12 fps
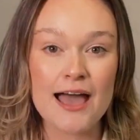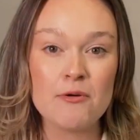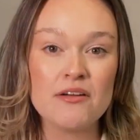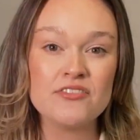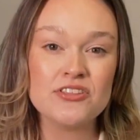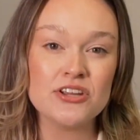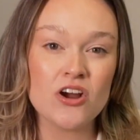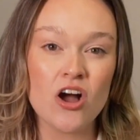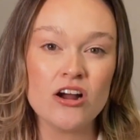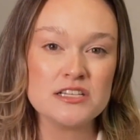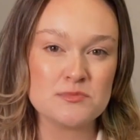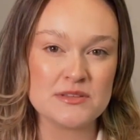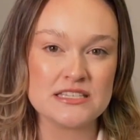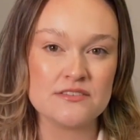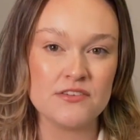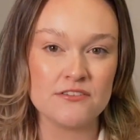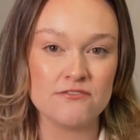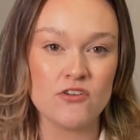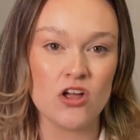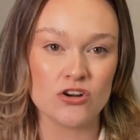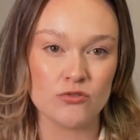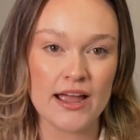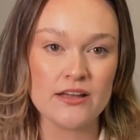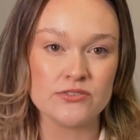However, there are specific fault
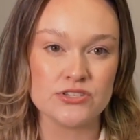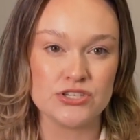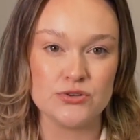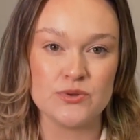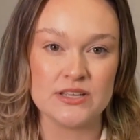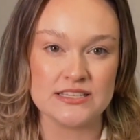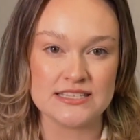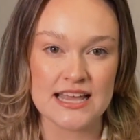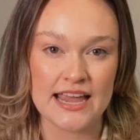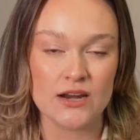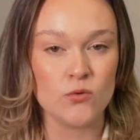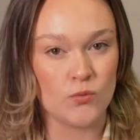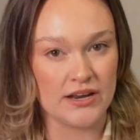grounds you can cite